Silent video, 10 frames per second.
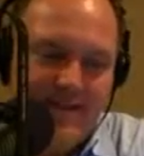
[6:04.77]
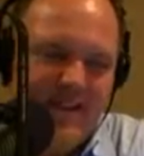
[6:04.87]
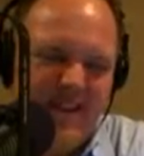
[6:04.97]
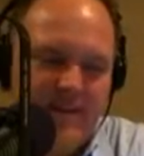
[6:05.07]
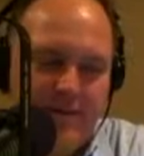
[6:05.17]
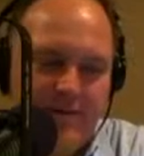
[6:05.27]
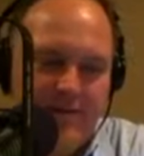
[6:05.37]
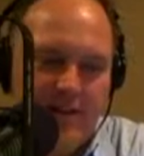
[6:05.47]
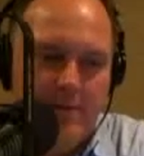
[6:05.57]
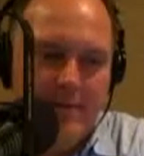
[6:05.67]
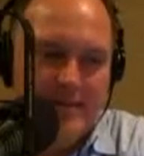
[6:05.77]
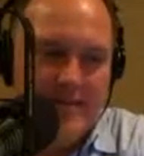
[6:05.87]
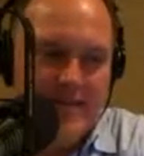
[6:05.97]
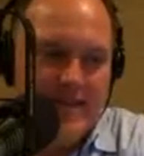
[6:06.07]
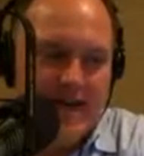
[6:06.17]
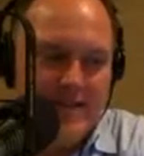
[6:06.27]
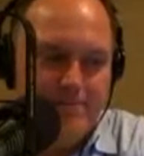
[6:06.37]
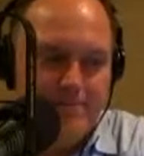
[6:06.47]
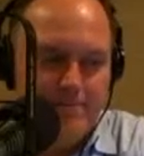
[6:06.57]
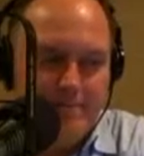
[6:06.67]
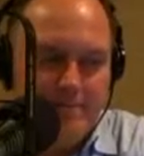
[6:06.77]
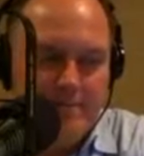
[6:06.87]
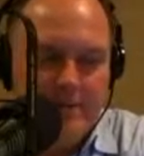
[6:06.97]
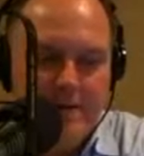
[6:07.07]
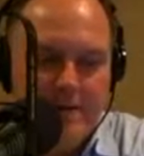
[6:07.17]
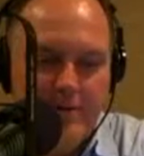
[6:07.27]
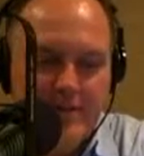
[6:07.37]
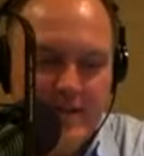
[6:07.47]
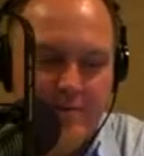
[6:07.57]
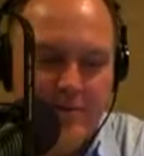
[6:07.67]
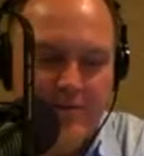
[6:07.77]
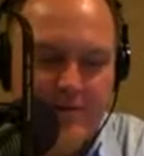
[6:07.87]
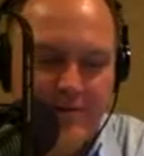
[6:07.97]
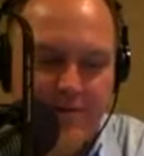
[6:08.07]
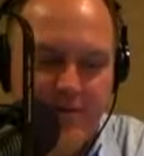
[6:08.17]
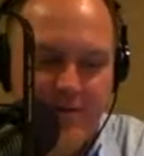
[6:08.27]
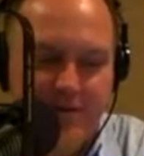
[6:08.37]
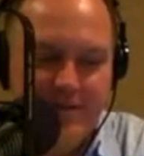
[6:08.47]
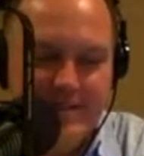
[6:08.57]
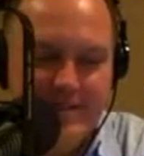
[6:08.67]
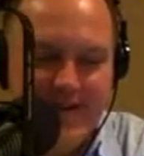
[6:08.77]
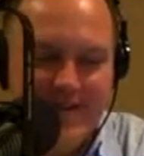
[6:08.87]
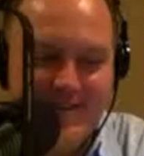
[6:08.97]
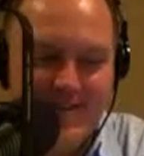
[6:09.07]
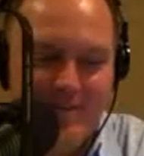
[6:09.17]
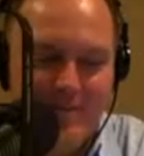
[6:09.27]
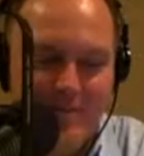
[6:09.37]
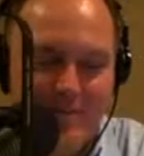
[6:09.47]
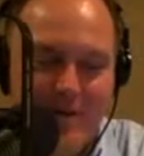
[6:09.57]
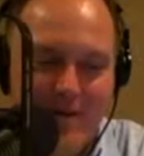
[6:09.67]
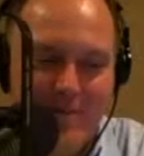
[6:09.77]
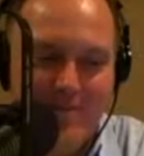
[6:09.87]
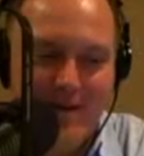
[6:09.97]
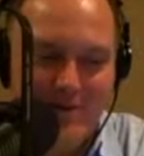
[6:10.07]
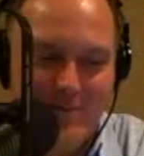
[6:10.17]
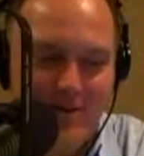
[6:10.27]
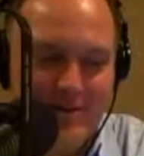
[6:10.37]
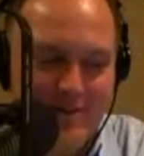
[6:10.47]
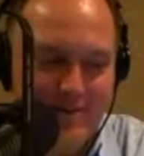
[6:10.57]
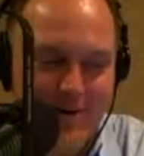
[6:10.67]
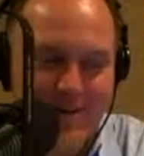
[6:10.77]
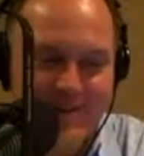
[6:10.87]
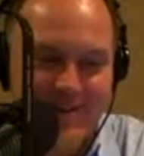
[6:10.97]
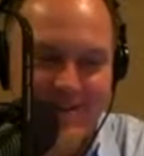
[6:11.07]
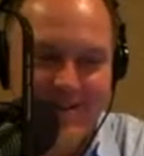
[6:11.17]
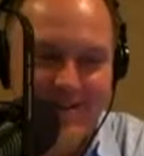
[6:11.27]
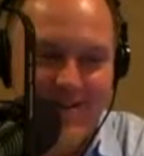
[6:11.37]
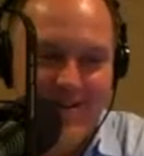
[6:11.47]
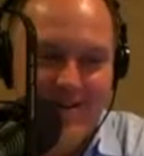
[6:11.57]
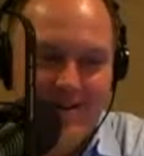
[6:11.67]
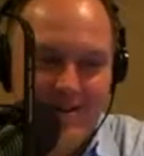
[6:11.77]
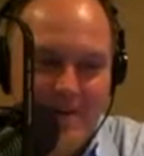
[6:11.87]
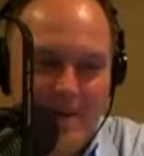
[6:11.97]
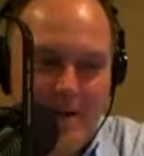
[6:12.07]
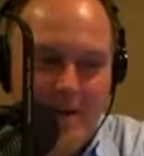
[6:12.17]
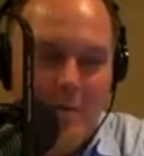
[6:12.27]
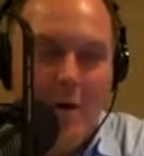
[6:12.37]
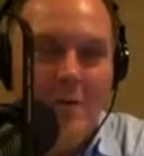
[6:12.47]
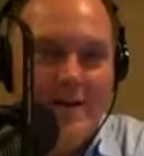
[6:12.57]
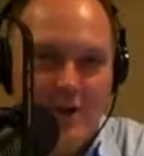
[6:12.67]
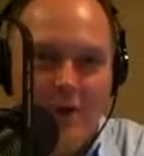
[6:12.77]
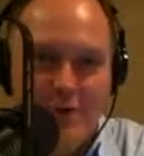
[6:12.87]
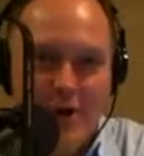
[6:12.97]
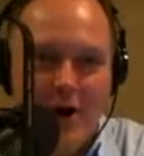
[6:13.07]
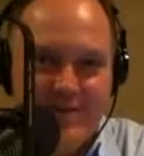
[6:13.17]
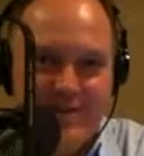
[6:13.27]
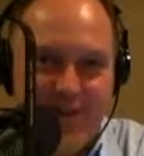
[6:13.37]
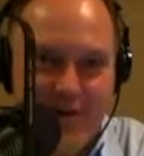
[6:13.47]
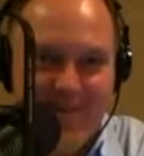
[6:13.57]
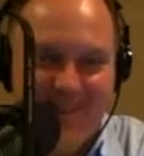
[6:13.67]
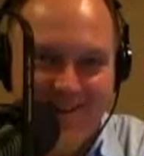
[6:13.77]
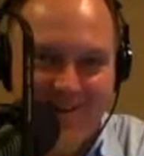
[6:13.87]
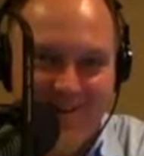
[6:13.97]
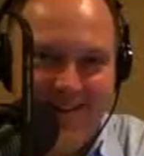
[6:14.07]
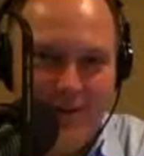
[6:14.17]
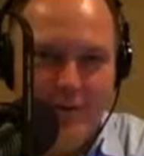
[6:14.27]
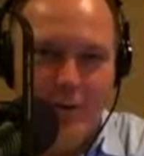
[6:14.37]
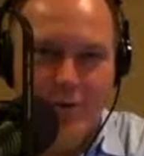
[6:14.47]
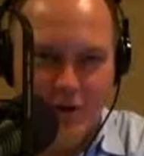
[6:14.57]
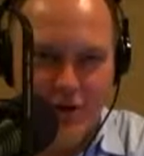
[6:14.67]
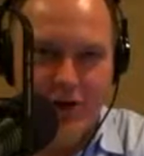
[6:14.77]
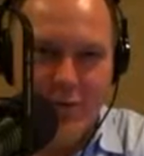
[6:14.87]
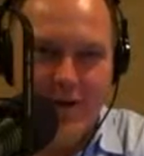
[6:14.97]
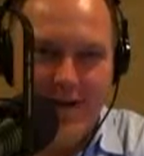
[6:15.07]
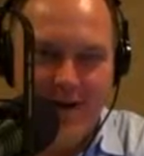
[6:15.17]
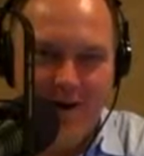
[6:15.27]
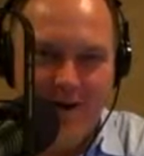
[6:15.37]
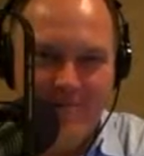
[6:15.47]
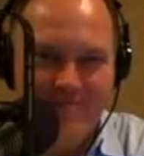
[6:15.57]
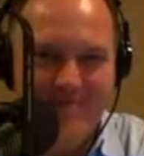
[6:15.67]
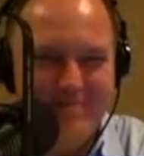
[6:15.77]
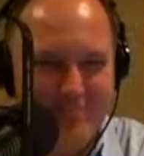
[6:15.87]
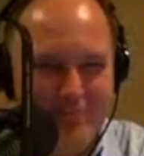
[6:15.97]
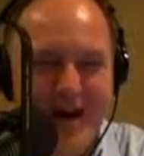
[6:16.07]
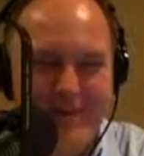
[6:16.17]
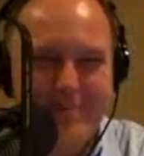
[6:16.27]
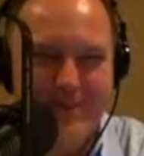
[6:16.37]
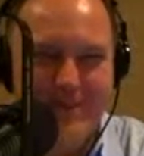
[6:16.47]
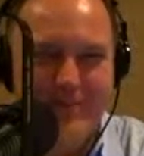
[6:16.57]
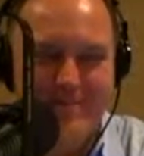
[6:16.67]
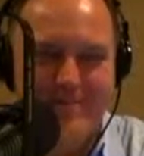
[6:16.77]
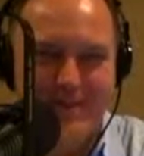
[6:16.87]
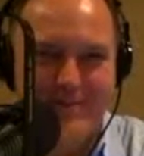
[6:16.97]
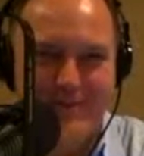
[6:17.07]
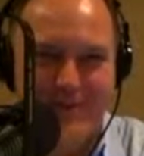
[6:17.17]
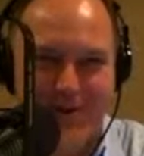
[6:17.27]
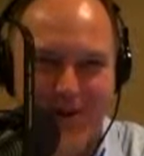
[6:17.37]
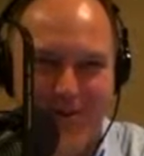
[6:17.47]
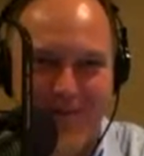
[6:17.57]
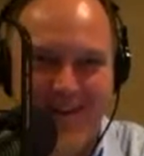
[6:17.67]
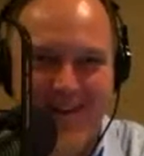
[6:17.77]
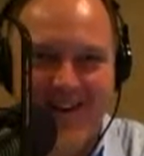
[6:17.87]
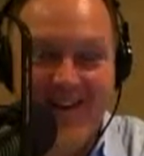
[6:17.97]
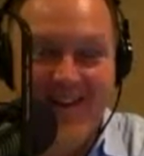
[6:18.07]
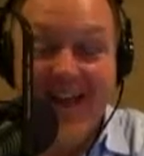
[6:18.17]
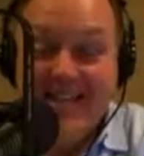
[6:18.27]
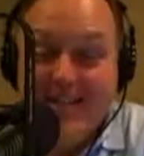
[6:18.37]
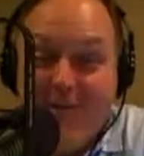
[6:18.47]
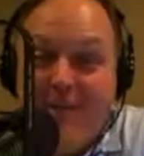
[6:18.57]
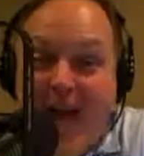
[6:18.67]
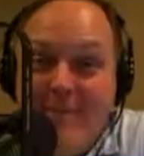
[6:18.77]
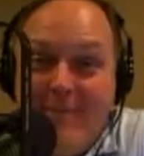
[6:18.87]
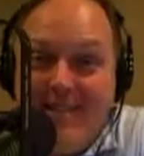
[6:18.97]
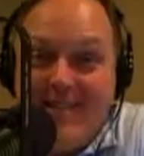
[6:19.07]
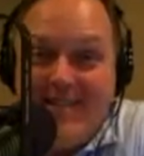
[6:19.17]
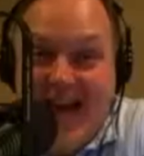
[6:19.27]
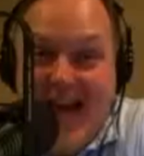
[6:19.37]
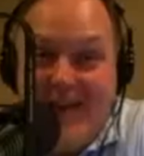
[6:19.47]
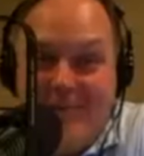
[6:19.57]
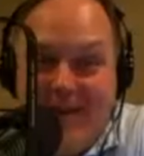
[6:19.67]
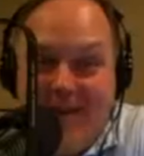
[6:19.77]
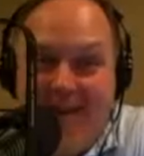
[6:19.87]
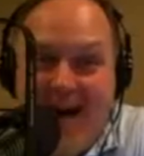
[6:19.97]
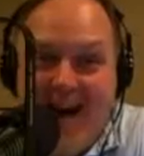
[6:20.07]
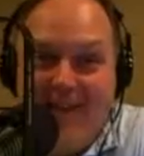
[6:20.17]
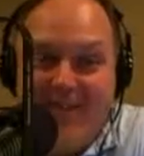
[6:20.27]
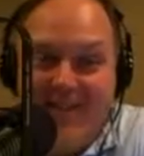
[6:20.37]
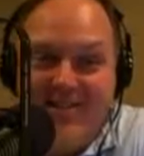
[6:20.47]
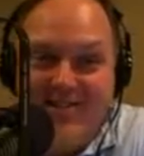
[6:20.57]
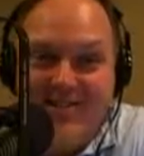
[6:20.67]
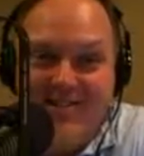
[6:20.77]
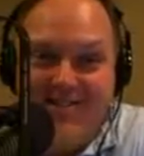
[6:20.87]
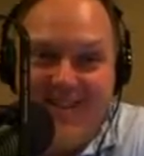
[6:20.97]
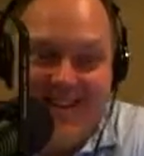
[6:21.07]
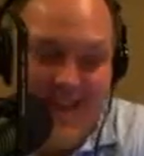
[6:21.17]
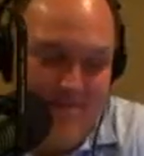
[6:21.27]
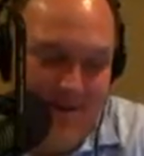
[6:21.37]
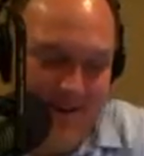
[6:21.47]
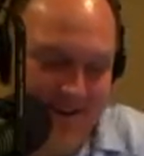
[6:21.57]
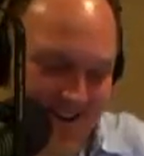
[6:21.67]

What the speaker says: a number of developments in science and a brief history of all the things in science. And one of the major points of the book is what we don't know is very little, and what we're sure we know probably shouldn't be so sure of. Like, it's a fabulous time to be alive. Let's just sort of keep it